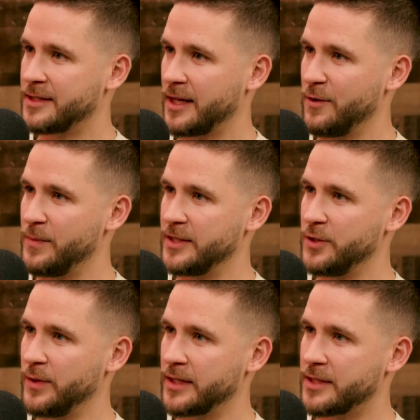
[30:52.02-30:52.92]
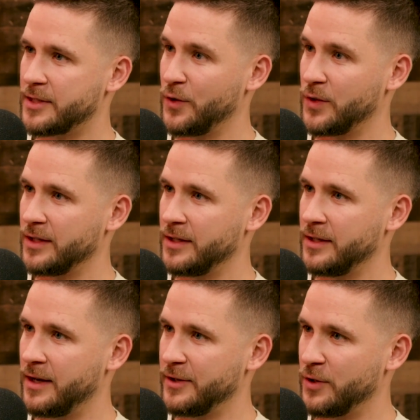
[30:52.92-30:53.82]
it's like you've been doing so
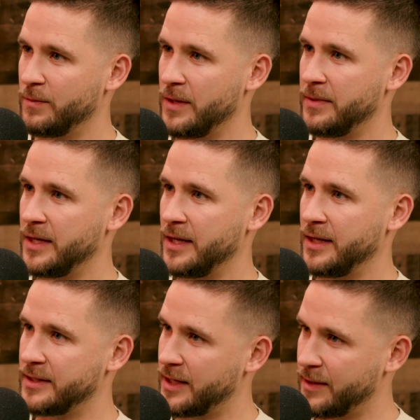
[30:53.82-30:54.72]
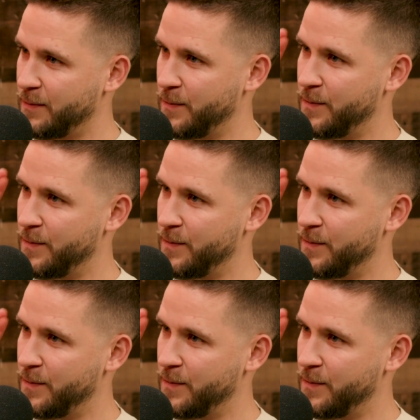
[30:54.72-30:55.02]
good on your BPD. It's like